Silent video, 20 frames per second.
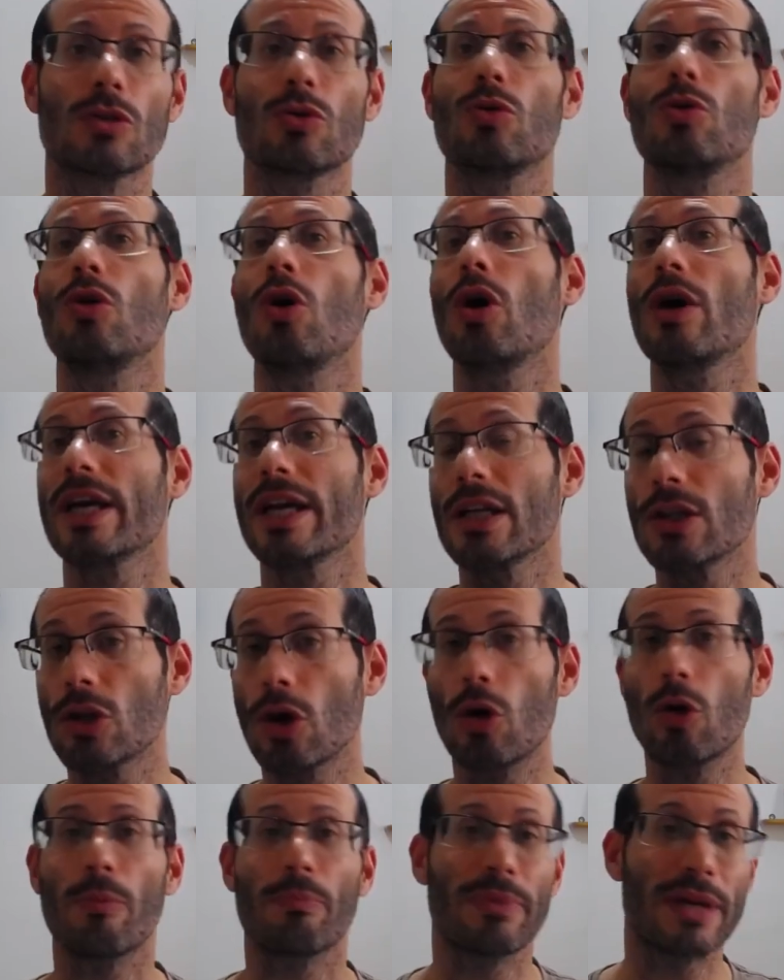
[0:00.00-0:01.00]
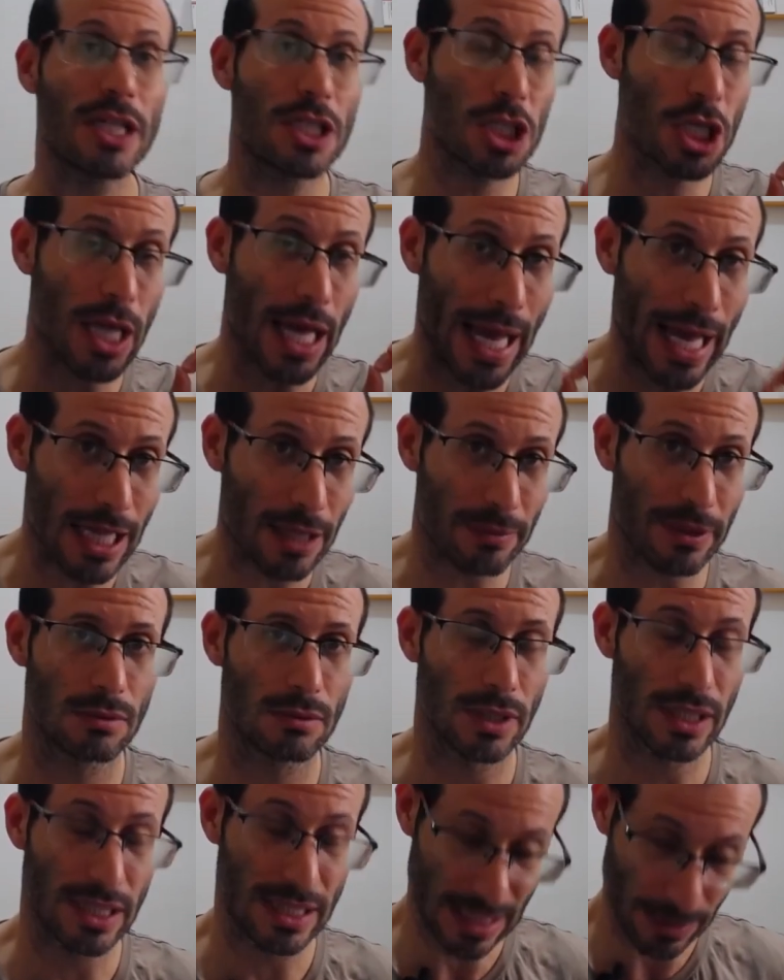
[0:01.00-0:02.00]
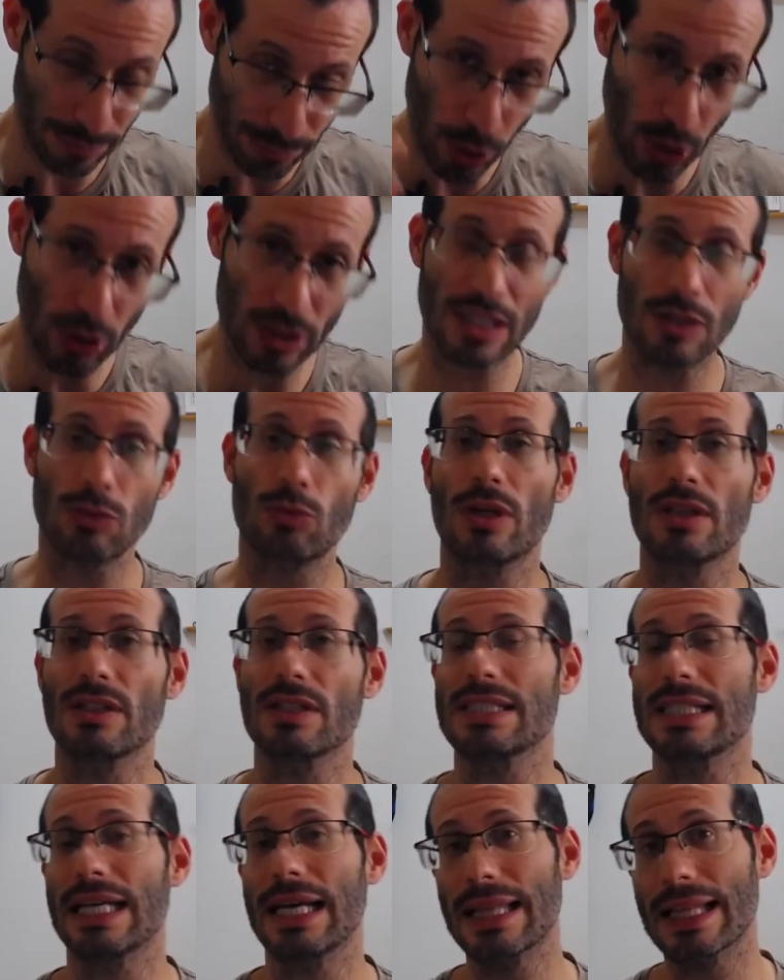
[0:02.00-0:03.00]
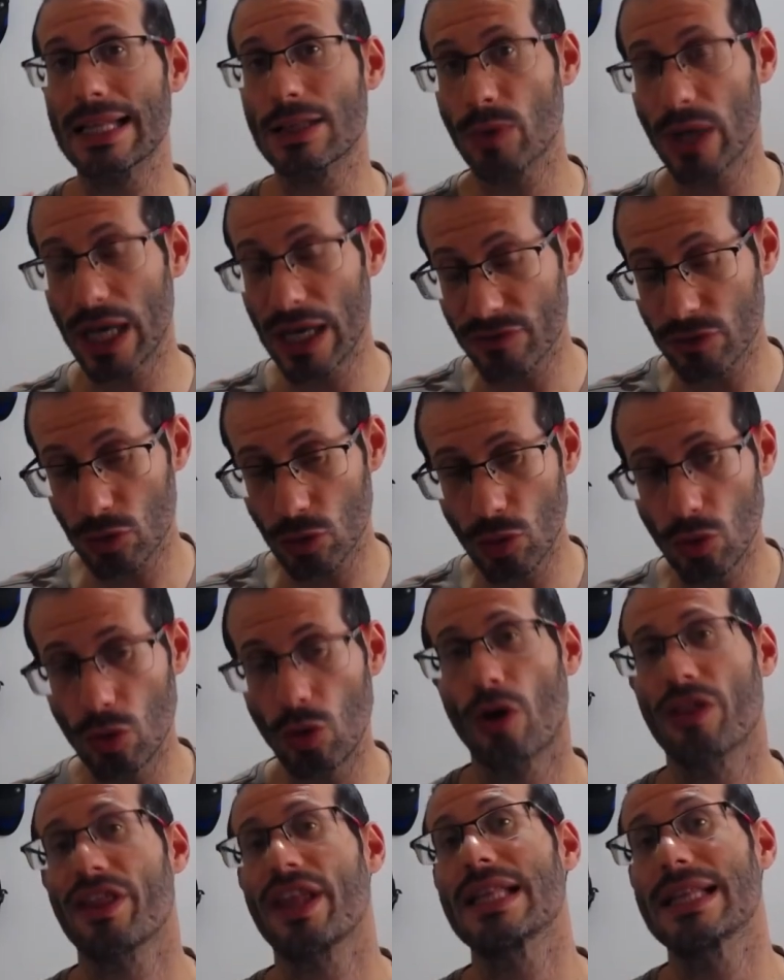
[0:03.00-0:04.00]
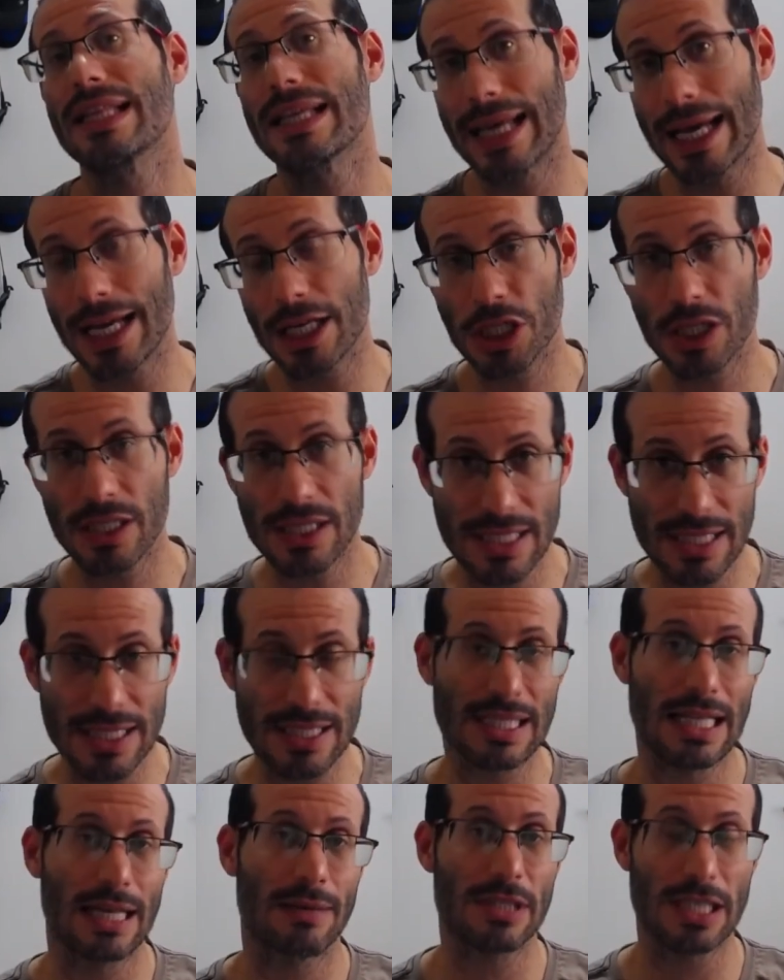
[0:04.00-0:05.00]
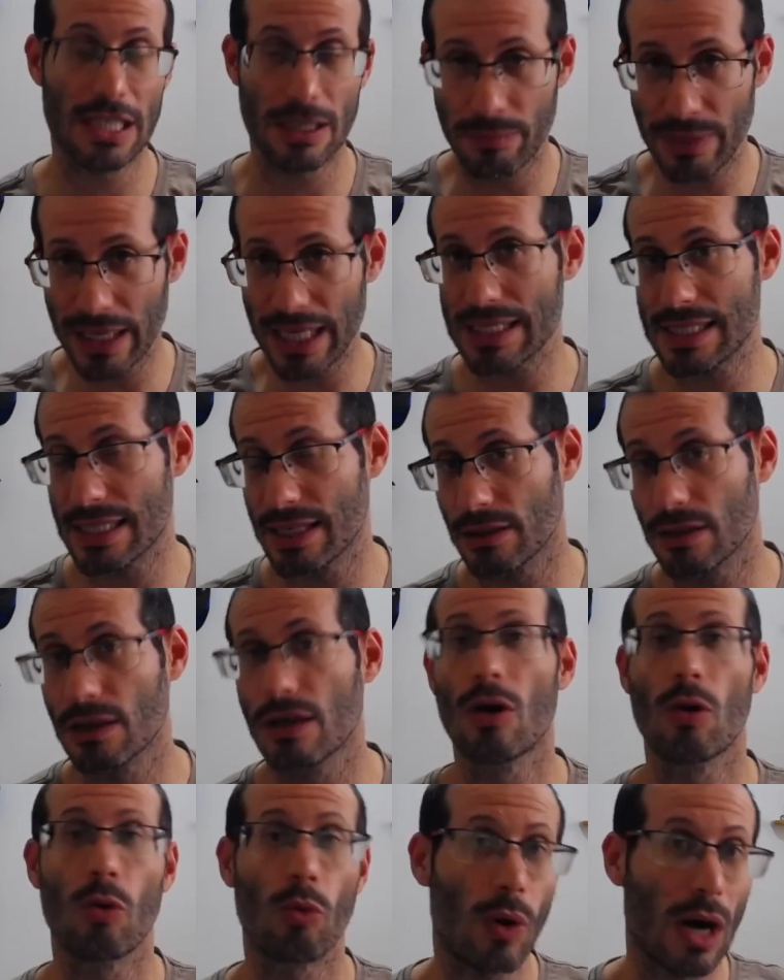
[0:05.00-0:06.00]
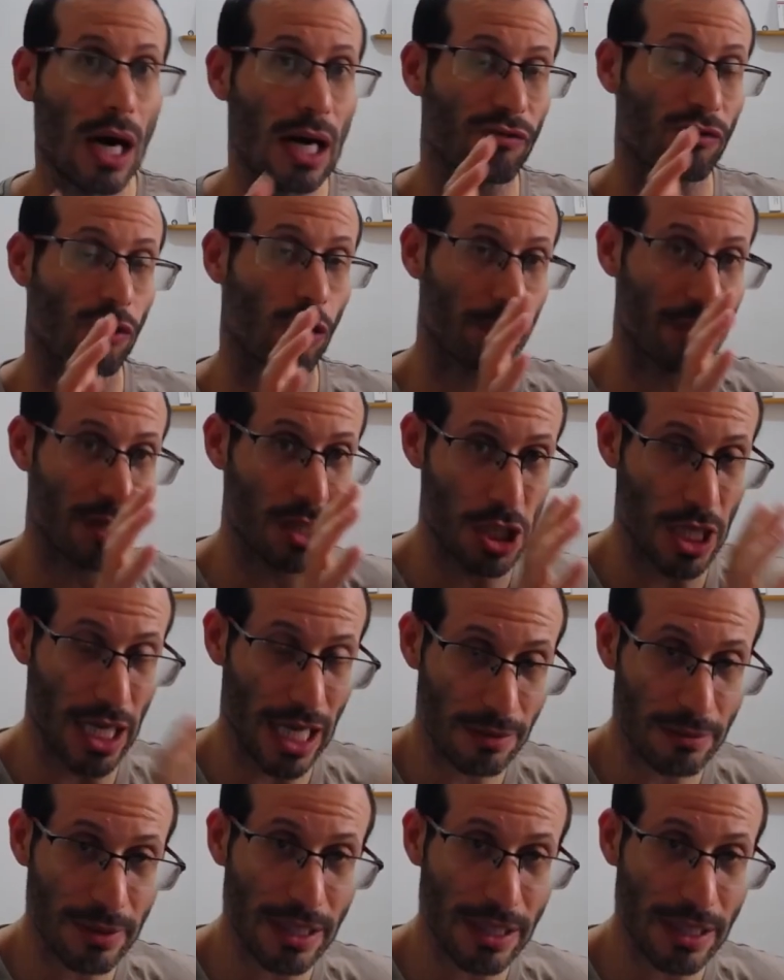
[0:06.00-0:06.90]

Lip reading: log into pgAdmin. It's important to understand that we have two authentication systems in place here. One for pgAdmin